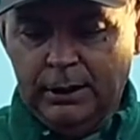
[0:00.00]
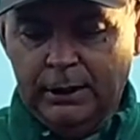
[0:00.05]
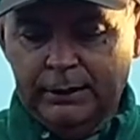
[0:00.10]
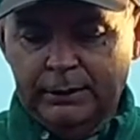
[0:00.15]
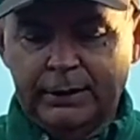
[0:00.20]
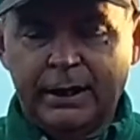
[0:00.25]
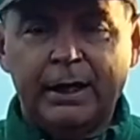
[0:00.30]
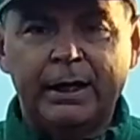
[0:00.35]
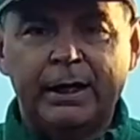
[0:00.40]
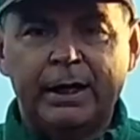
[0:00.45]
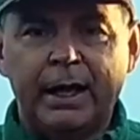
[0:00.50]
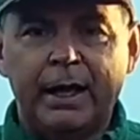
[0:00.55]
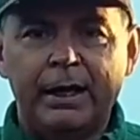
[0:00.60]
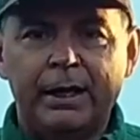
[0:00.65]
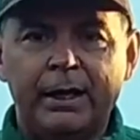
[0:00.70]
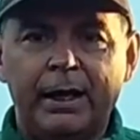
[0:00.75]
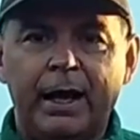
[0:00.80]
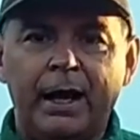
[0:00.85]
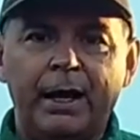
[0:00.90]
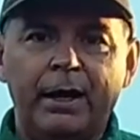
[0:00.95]

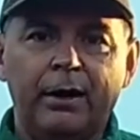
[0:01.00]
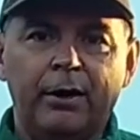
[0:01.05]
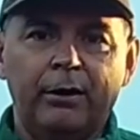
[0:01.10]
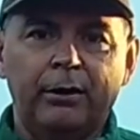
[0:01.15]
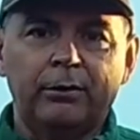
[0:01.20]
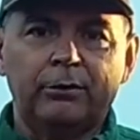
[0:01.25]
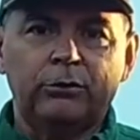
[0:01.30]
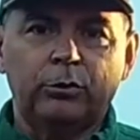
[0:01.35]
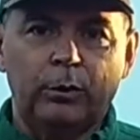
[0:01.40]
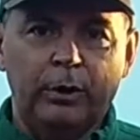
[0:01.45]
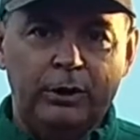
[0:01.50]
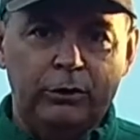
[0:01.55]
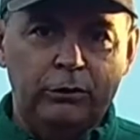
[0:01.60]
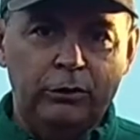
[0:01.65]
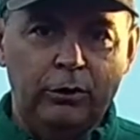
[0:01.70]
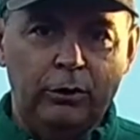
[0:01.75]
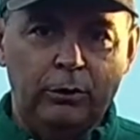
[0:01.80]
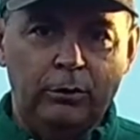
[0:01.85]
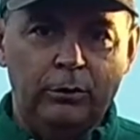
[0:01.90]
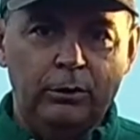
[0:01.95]
dedicated
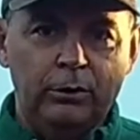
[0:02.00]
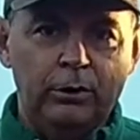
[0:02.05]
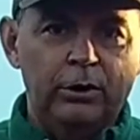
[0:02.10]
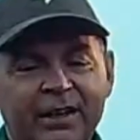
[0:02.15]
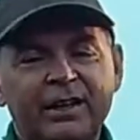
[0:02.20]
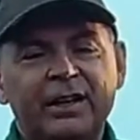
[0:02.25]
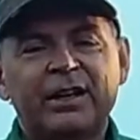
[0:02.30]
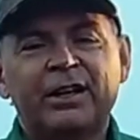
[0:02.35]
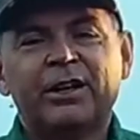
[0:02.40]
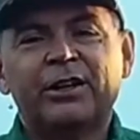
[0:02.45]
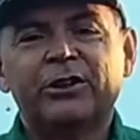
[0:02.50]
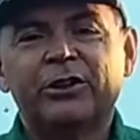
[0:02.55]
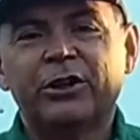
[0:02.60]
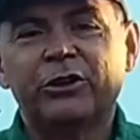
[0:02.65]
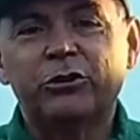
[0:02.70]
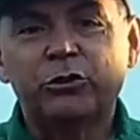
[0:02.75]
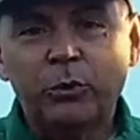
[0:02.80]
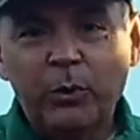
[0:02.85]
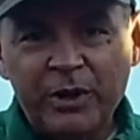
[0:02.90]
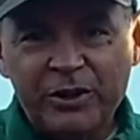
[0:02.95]
AR-22. The
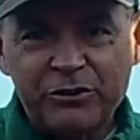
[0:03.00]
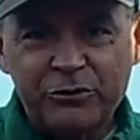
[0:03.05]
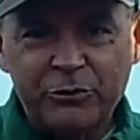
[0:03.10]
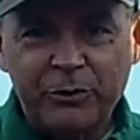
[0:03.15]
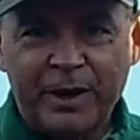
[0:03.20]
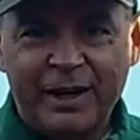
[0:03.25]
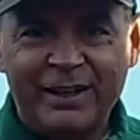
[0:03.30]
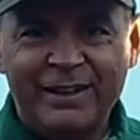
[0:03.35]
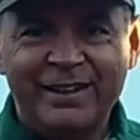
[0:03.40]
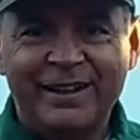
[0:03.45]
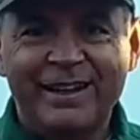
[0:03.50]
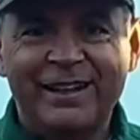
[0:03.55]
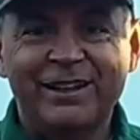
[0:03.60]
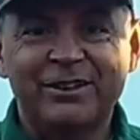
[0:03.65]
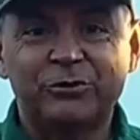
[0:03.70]
twist rate is